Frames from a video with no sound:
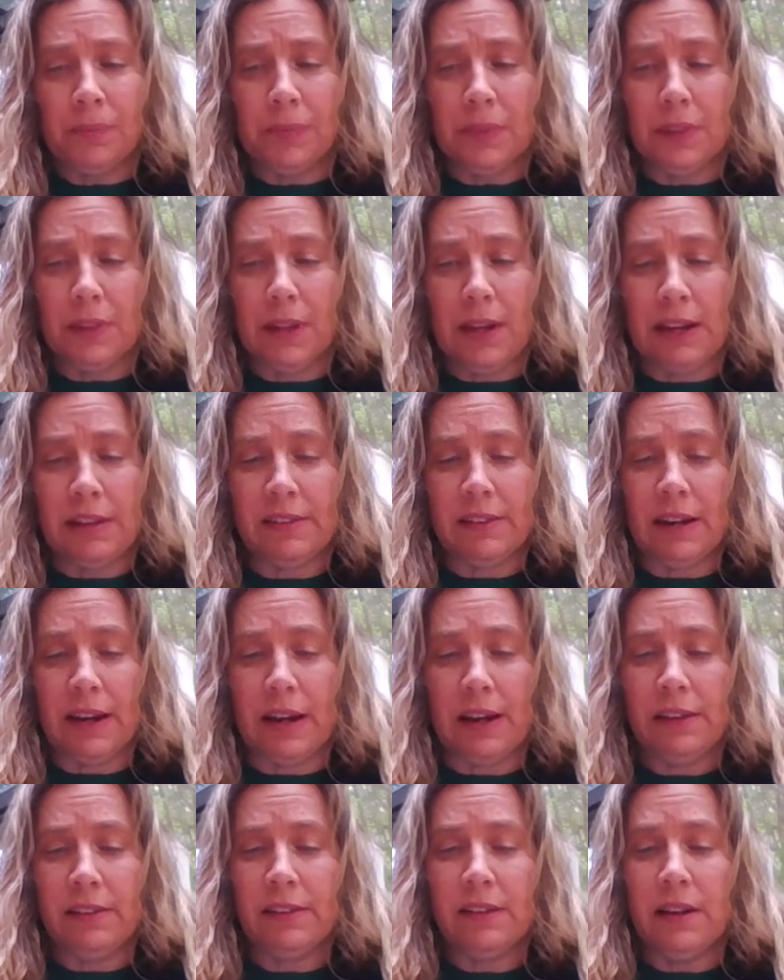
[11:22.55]
Les
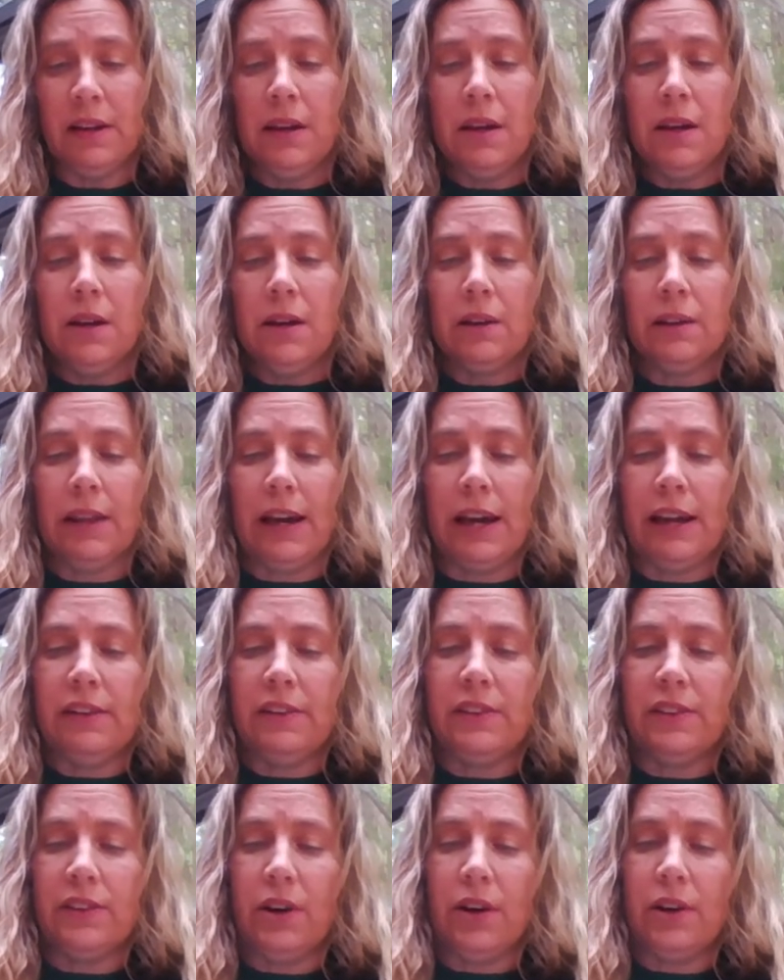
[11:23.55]
asked. Gladys
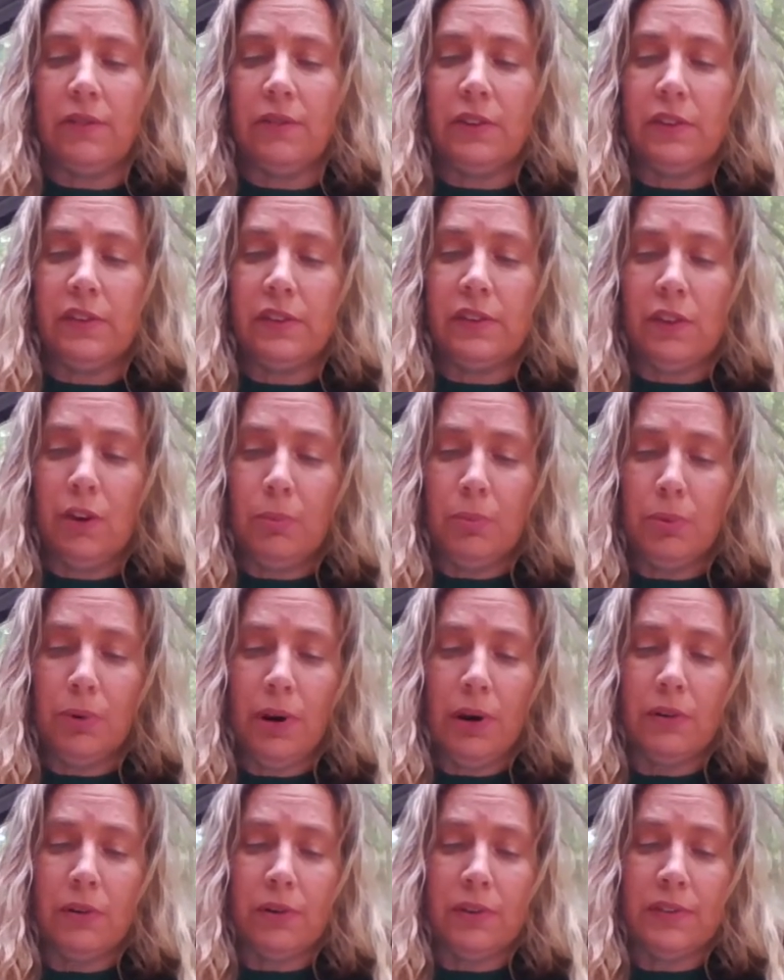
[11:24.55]
thought of the slow
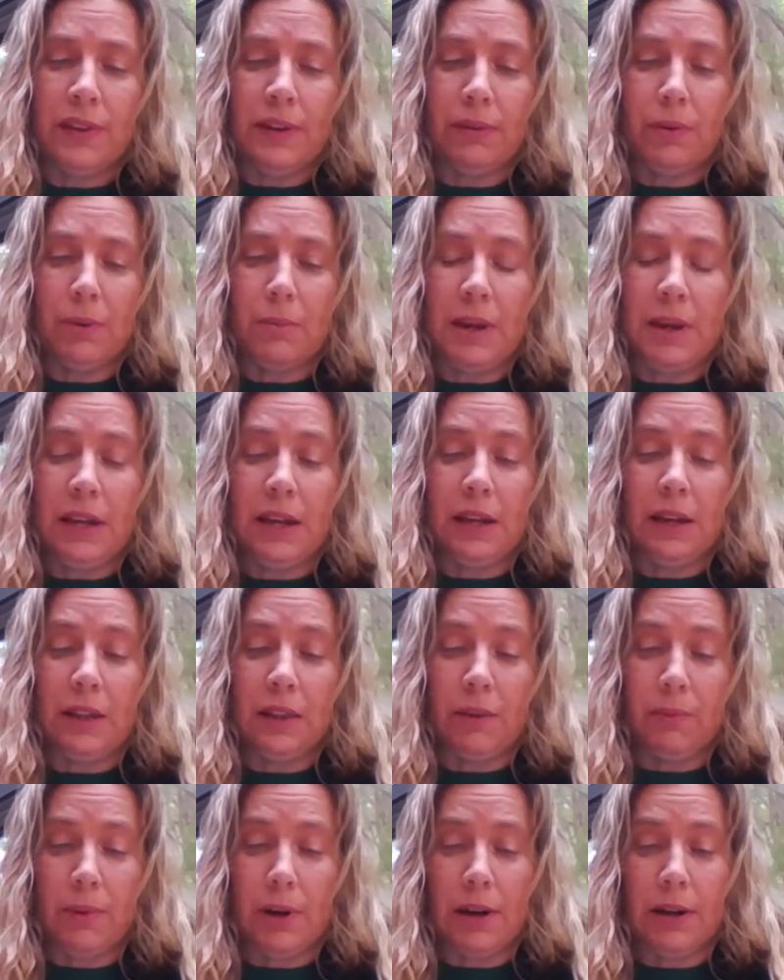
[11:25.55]
progress they were making on the
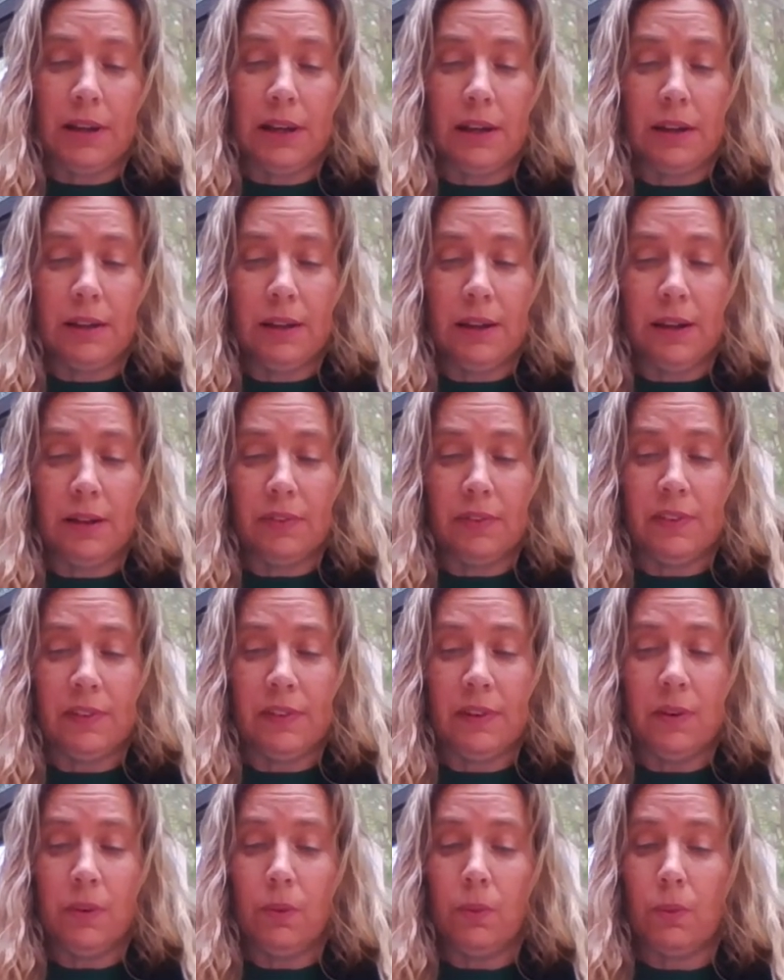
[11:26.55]
rocky
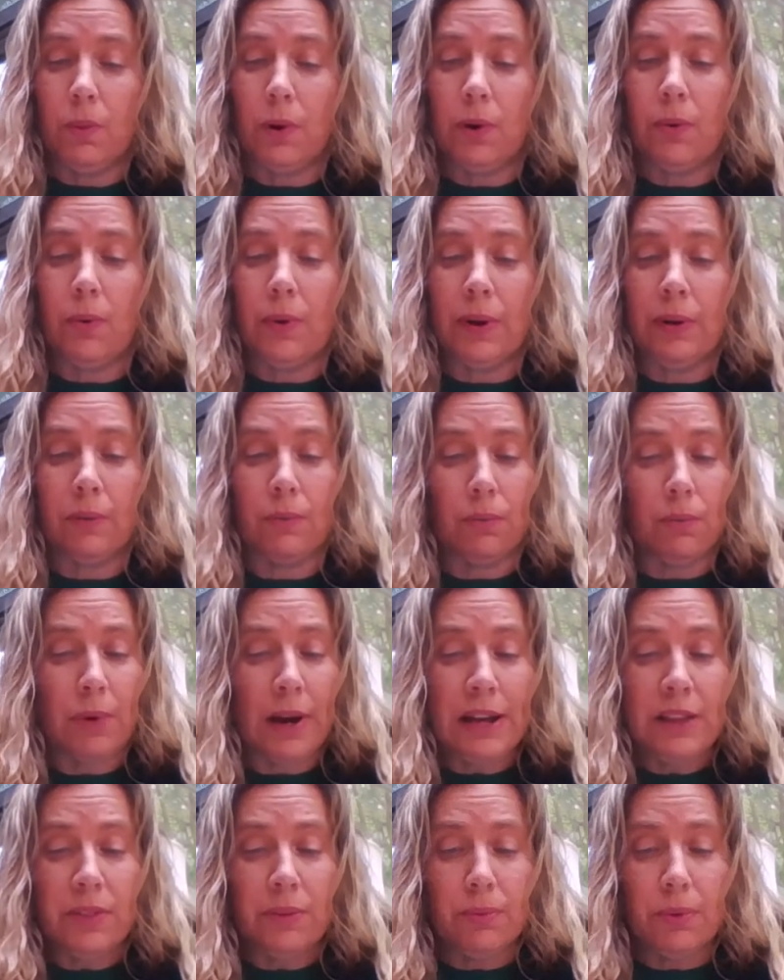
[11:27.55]
cliffs. "We're going
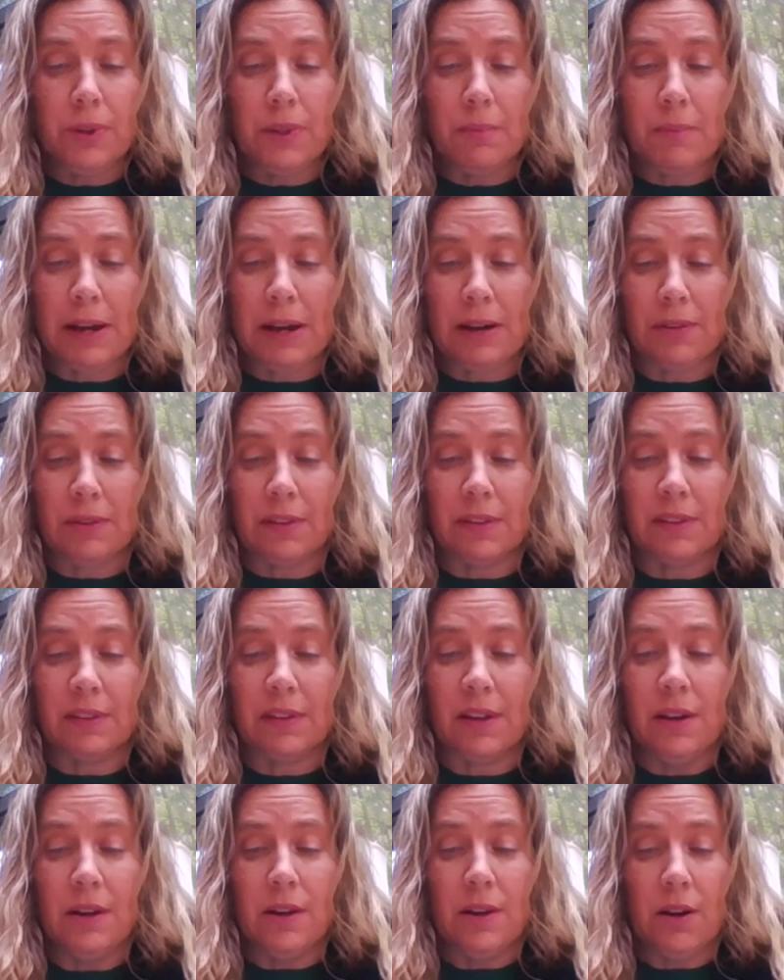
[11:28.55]
right through the
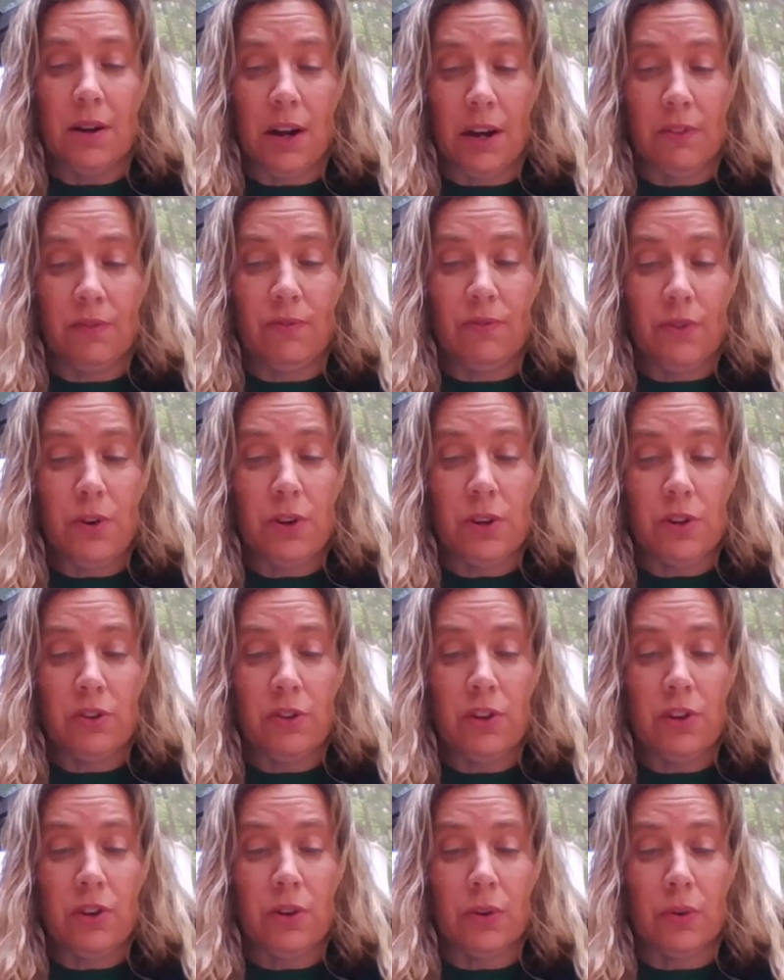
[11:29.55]
mountains. On foot,
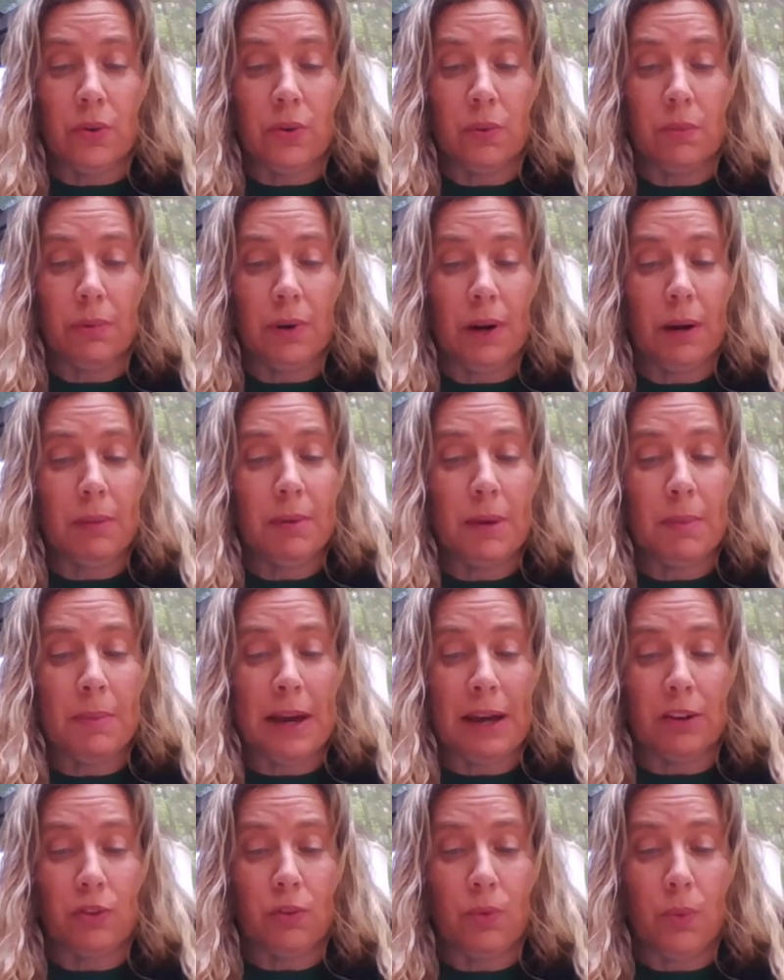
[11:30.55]
too. Probably
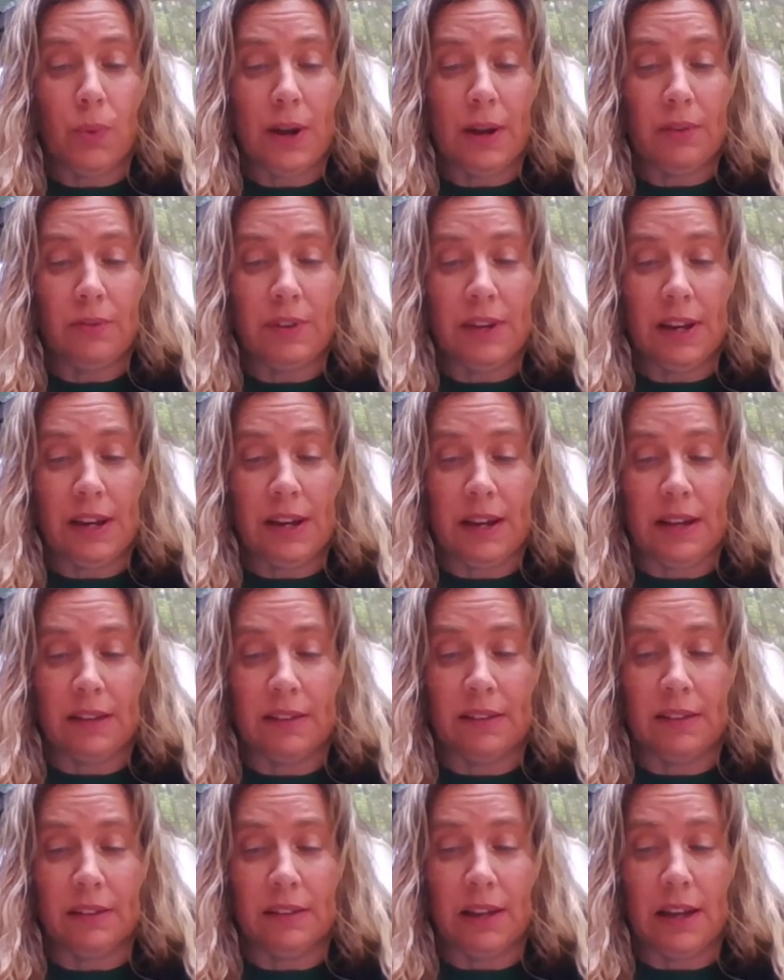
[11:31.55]
about 12
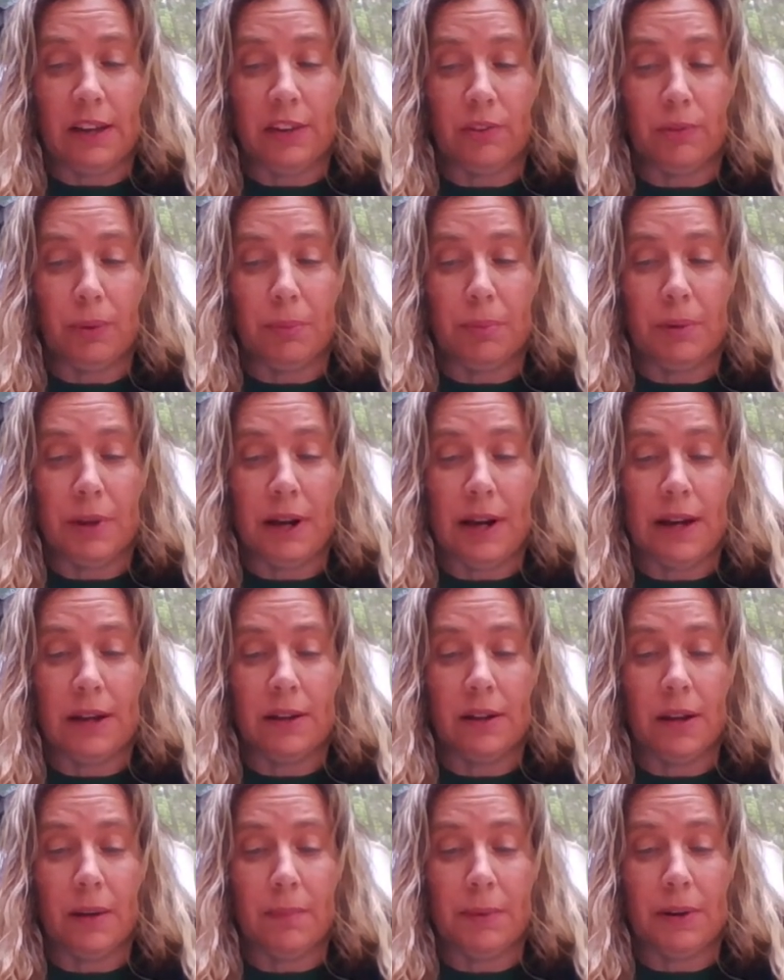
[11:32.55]
days, Gladys replied,
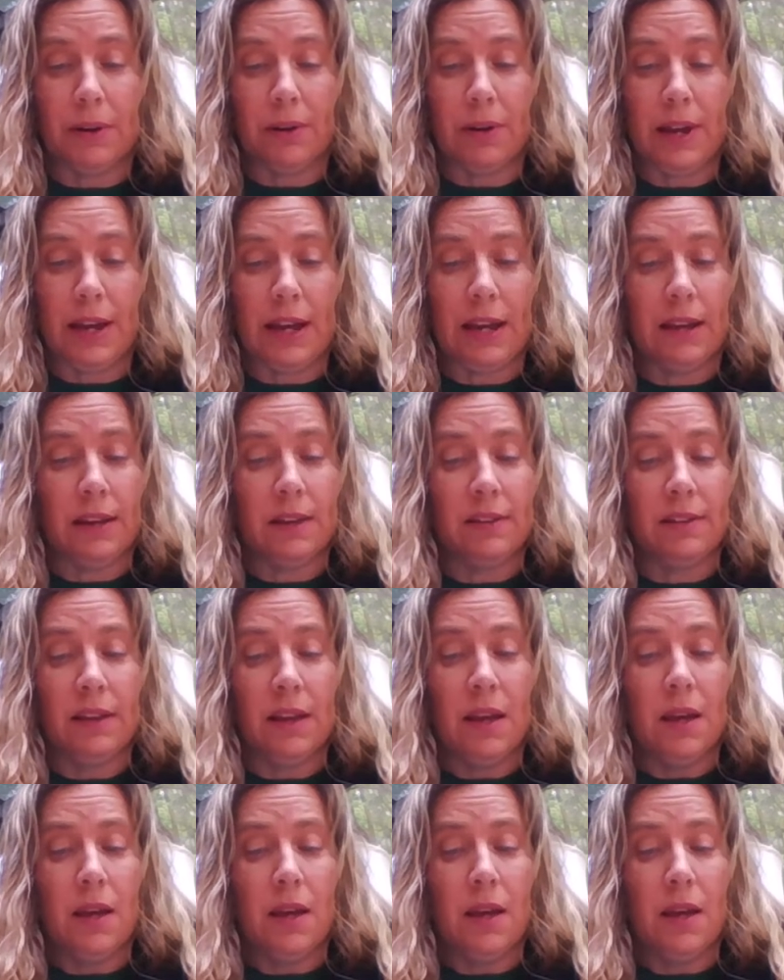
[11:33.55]
cupping her hands